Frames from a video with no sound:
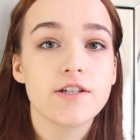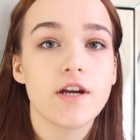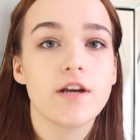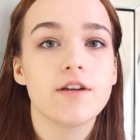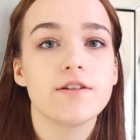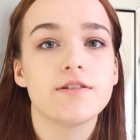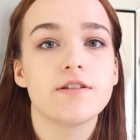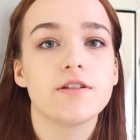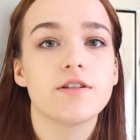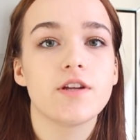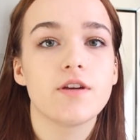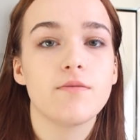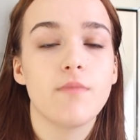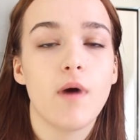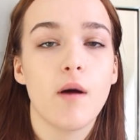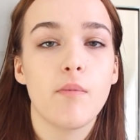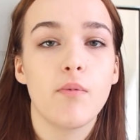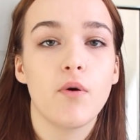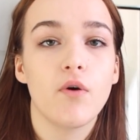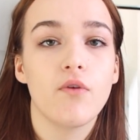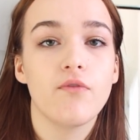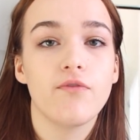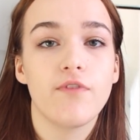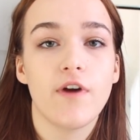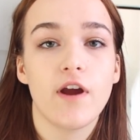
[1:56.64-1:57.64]
chose to do my
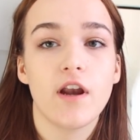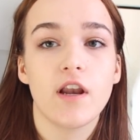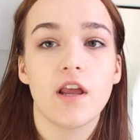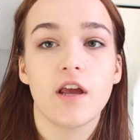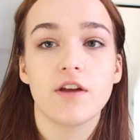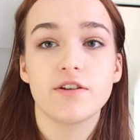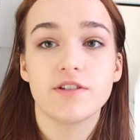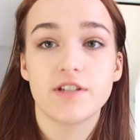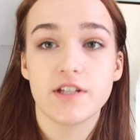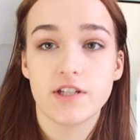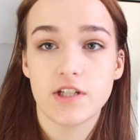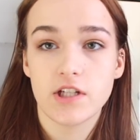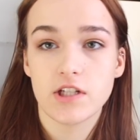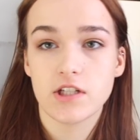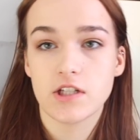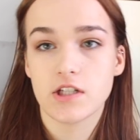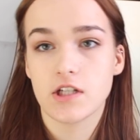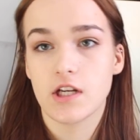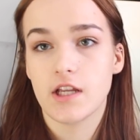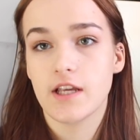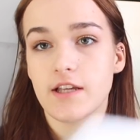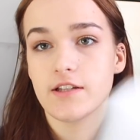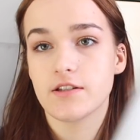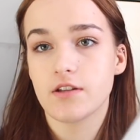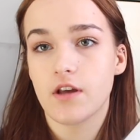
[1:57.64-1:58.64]
portfolio
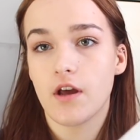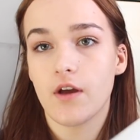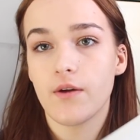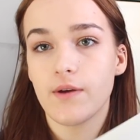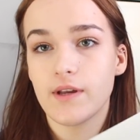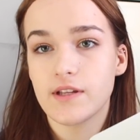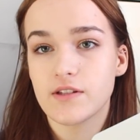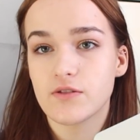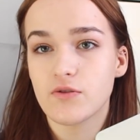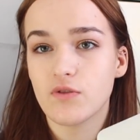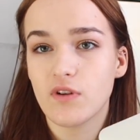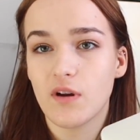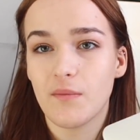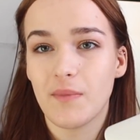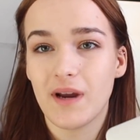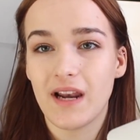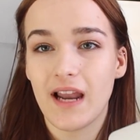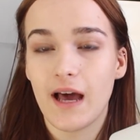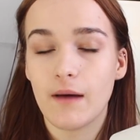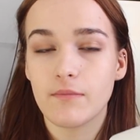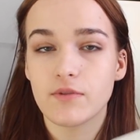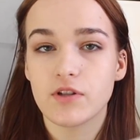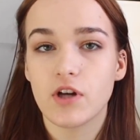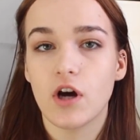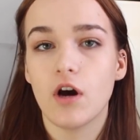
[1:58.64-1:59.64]
digitally, so it's all on my
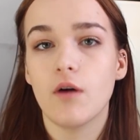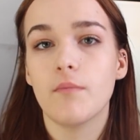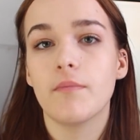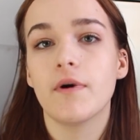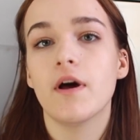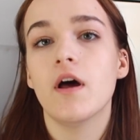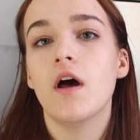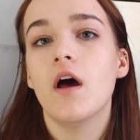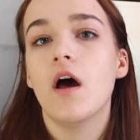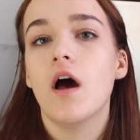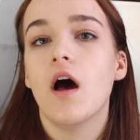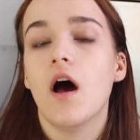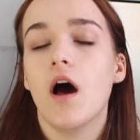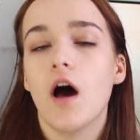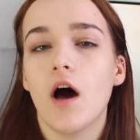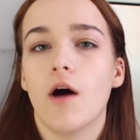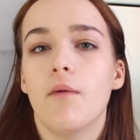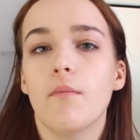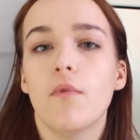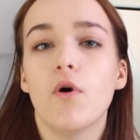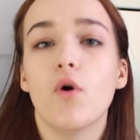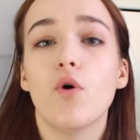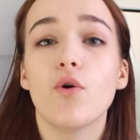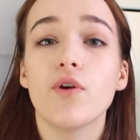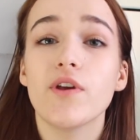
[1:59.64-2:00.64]
laptop,
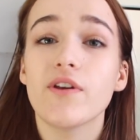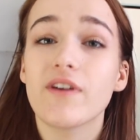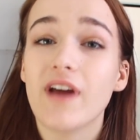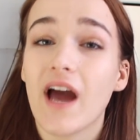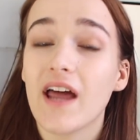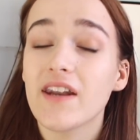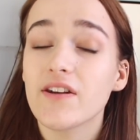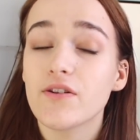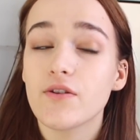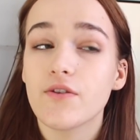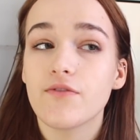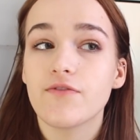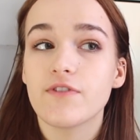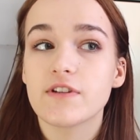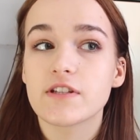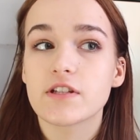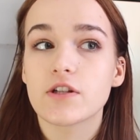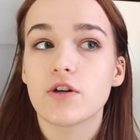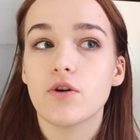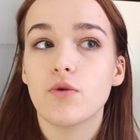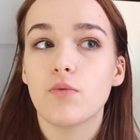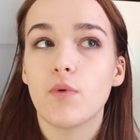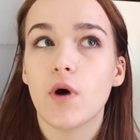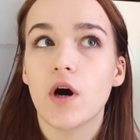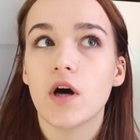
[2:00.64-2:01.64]
or you can do a
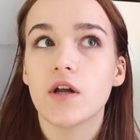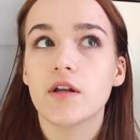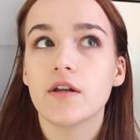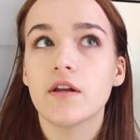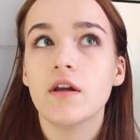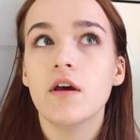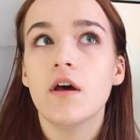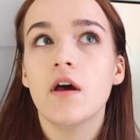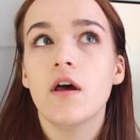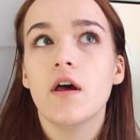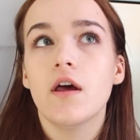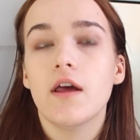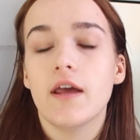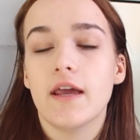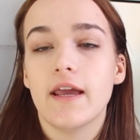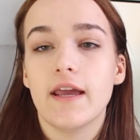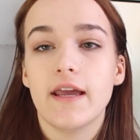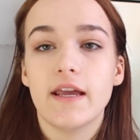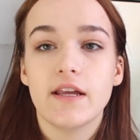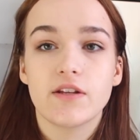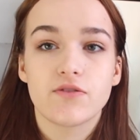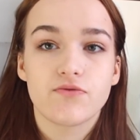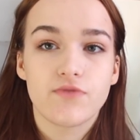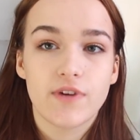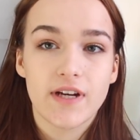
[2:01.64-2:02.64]
physical one.
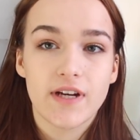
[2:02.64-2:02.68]
It is